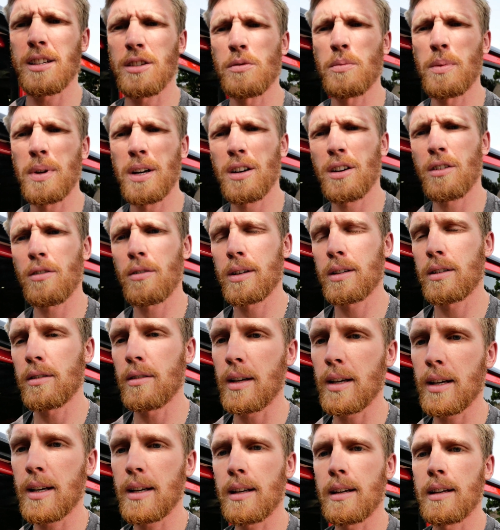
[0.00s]
is we are going to
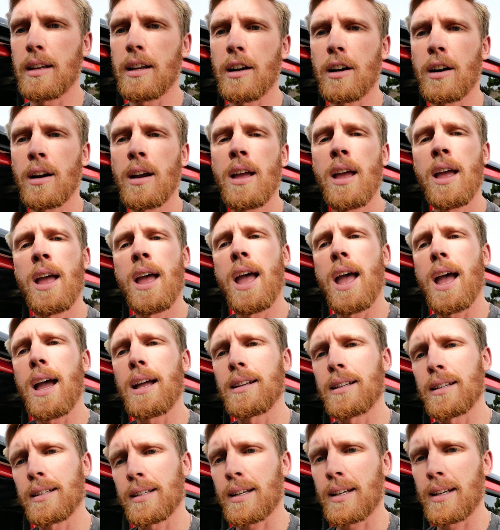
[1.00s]
get in there
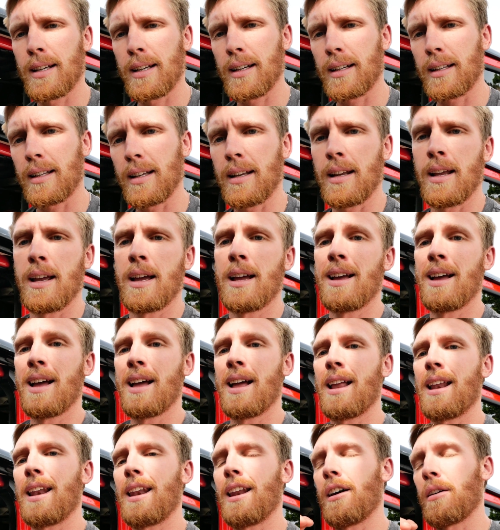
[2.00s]
and disconnect it.
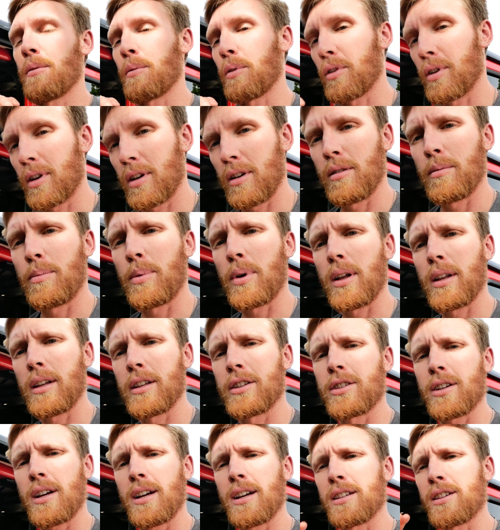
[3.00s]
Now I'm going to
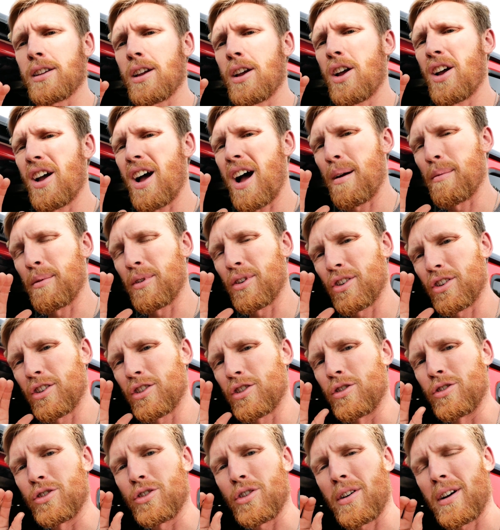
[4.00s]
apologize. I'm going
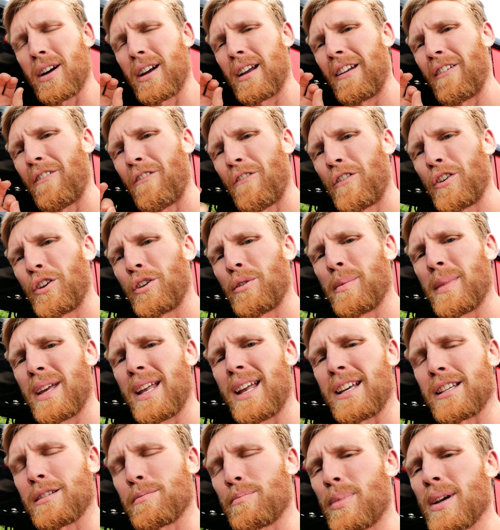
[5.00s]
to try and film it
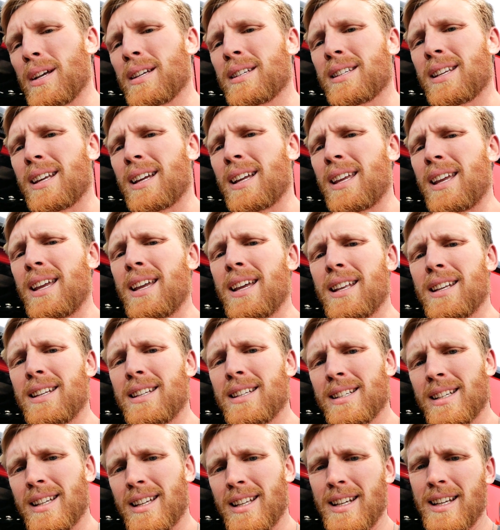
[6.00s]
as best I can,
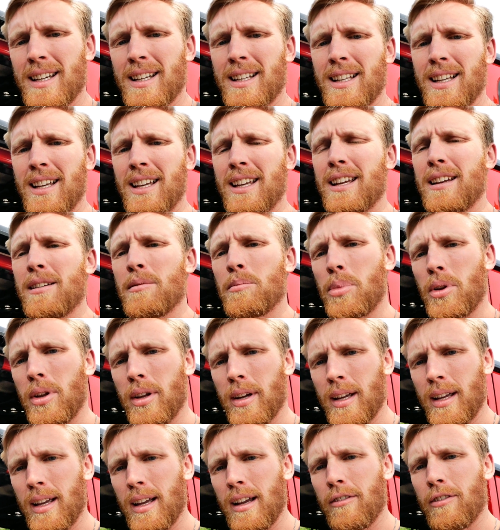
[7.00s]
disconnecting it and
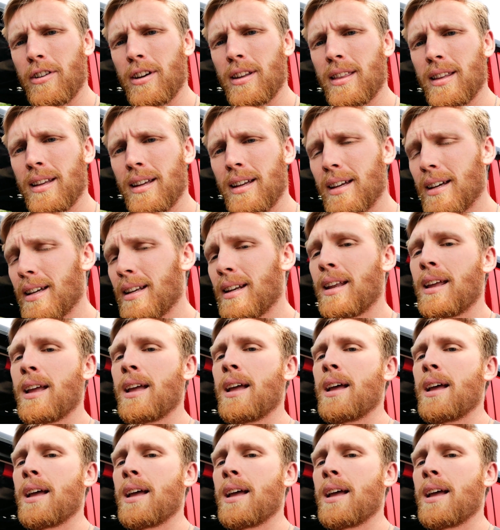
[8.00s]
plugging everything in.